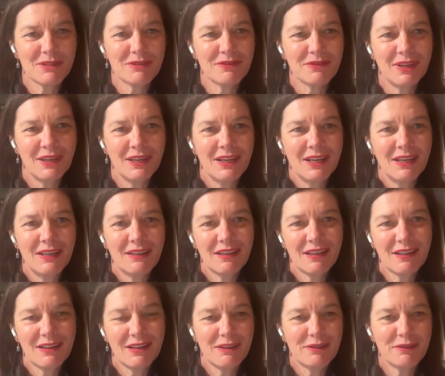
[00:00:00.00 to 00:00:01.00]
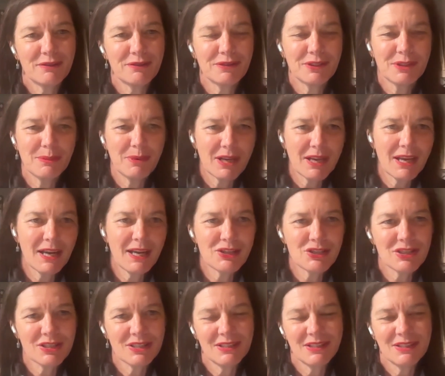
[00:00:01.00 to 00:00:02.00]
of the kind of
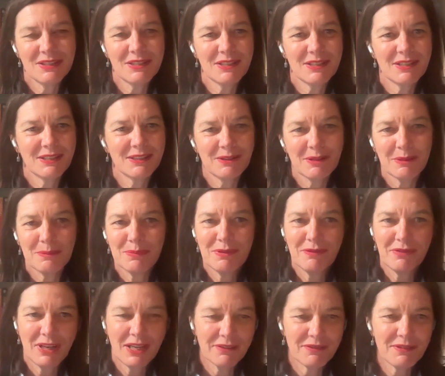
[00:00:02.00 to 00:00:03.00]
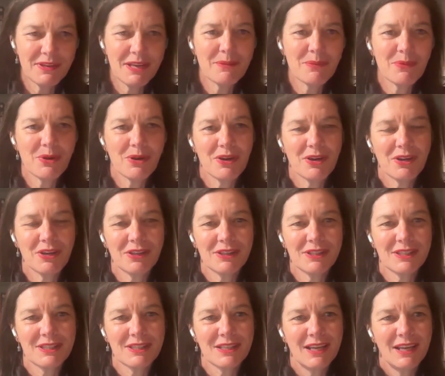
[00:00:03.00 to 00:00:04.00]
communications, the pivoting of
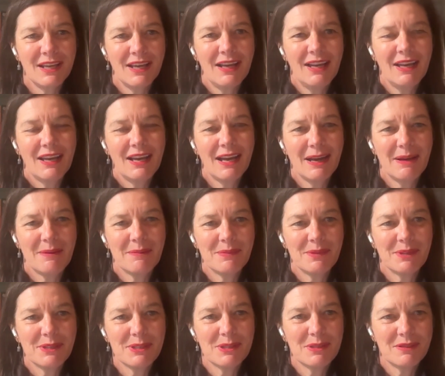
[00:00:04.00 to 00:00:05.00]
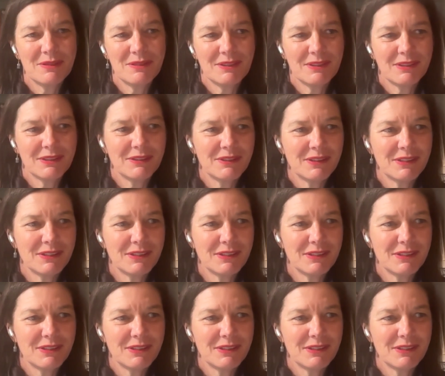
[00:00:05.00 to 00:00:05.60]
networks, the